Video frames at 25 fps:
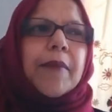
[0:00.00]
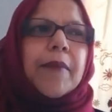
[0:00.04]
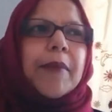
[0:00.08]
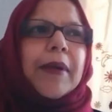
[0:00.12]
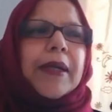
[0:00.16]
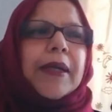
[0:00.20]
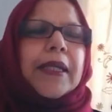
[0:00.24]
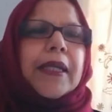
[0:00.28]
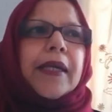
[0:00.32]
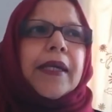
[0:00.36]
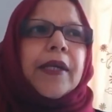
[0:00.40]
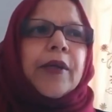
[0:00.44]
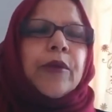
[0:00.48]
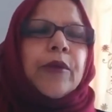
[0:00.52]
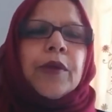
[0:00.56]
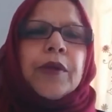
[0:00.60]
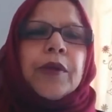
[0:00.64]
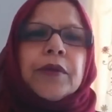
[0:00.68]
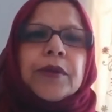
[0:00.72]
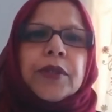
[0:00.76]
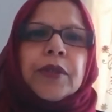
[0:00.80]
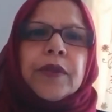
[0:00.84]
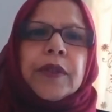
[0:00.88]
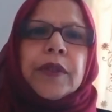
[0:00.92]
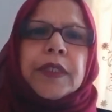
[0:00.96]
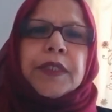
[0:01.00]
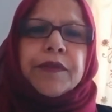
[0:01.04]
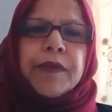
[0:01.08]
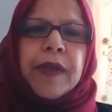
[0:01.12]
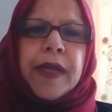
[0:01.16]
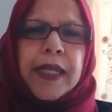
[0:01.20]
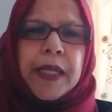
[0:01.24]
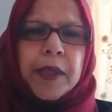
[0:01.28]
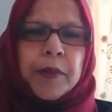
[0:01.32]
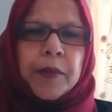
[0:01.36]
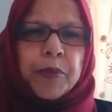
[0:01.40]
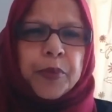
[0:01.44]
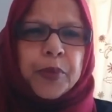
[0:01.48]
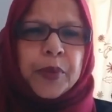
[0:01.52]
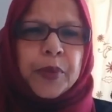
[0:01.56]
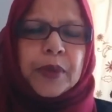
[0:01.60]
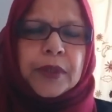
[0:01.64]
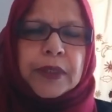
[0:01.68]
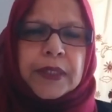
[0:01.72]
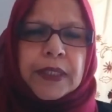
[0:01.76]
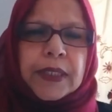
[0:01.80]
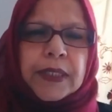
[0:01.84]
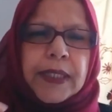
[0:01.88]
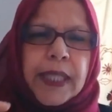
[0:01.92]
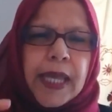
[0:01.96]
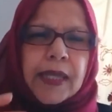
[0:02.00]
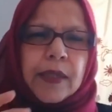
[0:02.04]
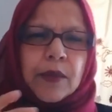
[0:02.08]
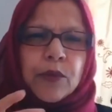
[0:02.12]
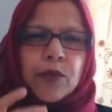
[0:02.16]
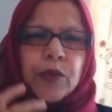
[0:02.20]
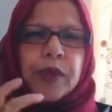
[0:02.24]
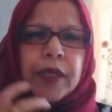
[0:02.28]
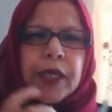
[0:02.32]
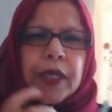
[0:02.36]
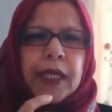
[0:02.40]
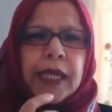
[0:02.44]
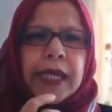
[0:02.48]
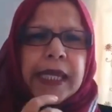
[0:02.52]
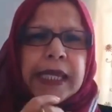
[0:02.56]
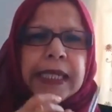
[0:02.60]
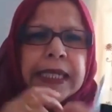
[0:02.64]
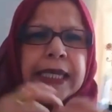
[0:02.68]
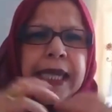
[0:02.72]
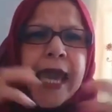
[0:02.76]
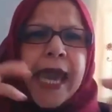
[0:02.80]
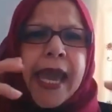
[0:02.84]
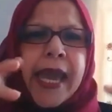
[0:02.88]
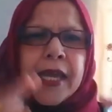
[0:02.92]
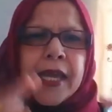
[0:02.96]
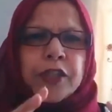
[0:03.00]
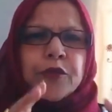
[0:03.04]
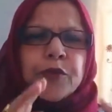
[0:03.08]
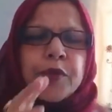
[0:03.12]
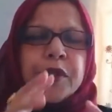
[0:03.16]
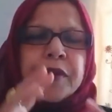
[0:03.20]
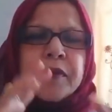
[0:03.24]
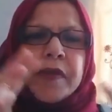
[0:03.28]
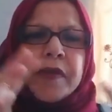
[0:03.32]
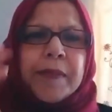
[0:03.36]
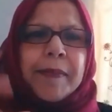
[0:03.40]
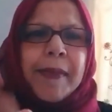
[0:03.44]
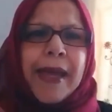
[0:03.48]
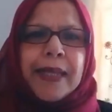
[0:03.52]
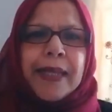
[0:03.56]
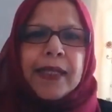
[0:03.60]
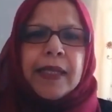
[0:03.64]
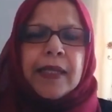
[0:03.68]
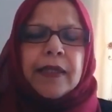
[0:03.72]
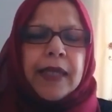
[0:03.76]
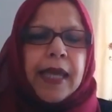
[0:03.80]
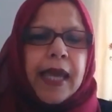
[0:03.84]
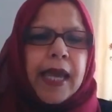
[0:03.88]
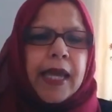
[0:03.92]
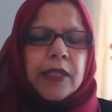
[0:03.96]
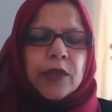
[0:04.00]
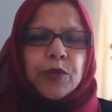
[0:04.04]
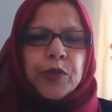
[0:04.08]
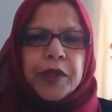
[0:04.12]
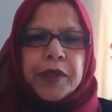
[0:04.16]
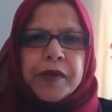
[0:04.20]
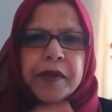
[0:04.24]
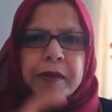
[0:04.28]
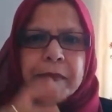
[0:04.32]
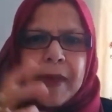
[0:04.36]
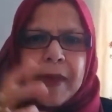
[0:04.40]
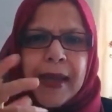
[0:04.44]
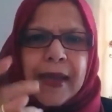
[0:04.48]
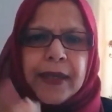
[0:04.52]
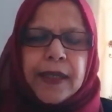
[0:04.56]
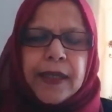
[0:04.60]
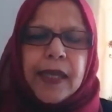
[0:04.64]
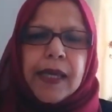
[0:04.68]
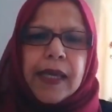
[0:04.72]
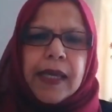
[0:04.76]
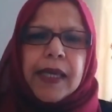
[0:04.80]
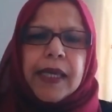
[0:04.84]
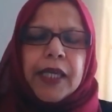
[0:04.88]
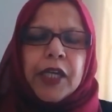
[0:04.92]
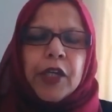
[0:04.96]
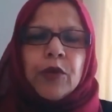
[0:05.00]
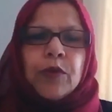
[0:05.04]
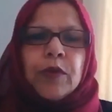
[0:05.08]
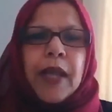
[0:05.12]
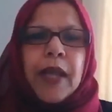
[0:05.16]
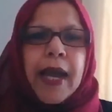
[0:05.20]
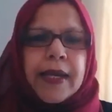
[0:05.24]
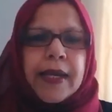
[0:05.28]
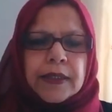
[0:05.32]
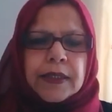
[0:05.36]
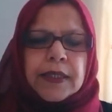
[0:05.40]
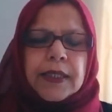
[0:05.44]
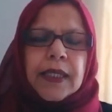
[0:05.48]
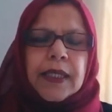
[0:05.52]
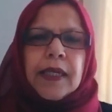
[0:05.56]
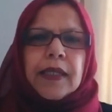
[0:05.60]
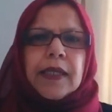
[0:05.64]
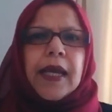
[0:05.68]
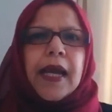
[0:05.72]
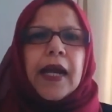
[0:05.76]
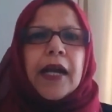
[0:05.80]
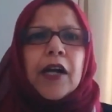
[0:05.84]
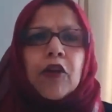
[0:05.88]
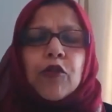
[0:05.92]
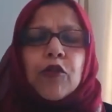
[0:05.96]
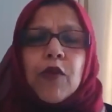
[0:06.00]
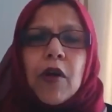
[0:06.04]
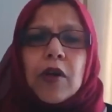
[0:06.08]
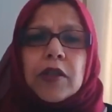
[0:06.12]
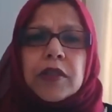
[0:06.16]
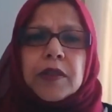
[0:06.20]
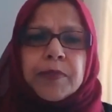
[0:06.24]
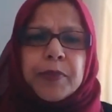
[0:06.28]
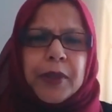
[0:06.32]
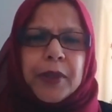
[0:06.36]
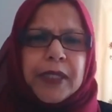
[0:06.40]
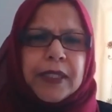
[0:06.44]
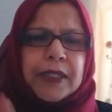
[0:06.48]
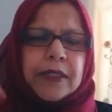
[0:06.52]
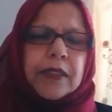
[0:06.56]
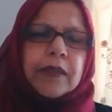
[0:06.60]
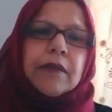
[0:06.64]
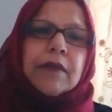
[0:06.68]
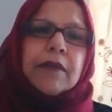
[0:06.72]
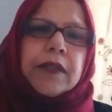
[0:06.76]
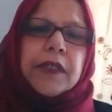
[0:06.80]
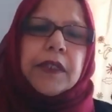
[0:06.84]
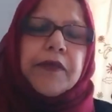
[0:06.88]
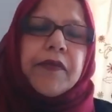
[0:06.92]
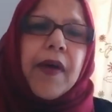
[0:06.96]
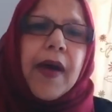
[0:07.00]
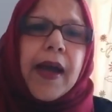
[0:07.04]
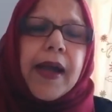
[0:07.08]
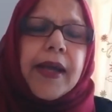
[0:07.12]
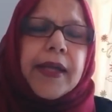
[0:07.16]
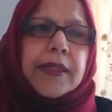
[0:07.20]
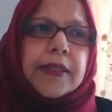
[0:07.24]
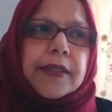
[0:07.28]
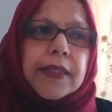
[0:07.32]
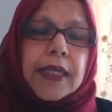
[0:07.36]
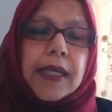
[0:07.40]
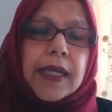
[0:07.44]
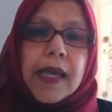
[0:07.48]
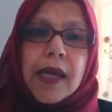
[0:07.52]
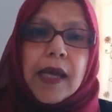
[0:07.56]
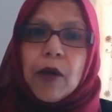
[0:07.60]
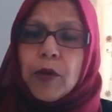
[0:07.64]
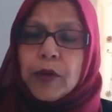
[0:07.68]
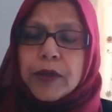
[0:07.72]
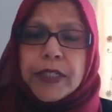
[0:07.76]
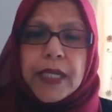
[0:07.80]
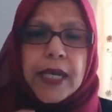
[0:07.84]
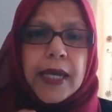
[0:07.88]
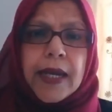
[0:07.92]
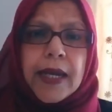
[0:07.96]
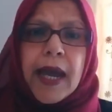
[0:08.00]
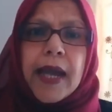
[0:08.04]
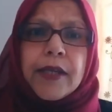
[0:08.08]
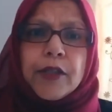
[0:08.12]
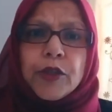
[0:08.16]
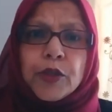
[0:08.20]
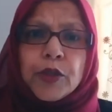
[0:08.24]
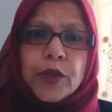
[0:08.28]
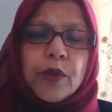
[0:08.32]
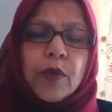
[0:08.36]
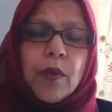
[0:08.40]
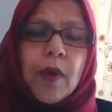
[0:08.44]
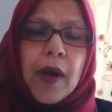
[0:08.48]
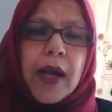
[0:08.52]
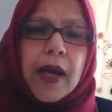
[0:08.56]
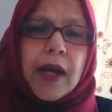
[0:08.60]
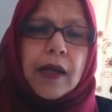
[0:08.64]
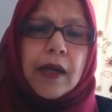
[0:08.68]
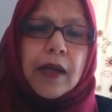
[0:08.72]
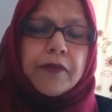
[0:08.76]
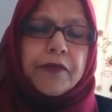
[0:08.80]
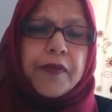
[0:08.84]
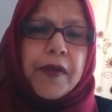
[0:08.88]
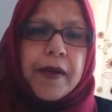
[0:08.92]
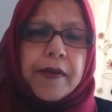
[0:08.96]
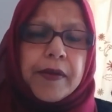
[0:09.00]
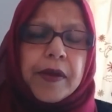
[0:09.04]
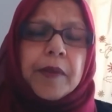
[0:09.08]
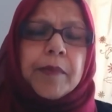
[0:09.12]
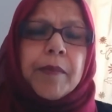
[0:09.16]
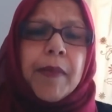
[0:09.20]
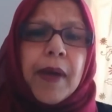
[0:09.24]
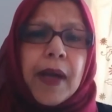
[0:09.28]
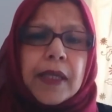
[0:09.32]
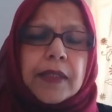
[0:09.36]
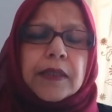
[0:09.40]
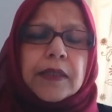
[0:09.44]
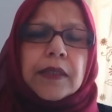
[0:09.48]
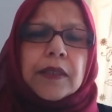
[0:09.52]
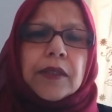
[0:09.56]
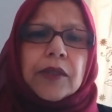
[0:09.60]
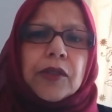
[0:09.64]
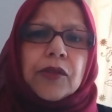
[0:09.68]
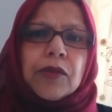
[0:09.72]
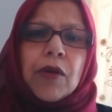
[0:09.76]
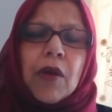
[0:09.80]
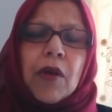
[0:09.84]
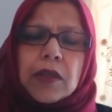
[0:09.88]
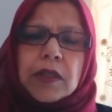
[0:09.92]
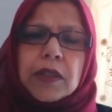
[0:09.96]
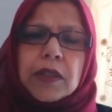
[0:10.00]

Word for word: But, you know, so it's really important that we engage, we remain engaged, we remain united across political divides, which, and I do work very much across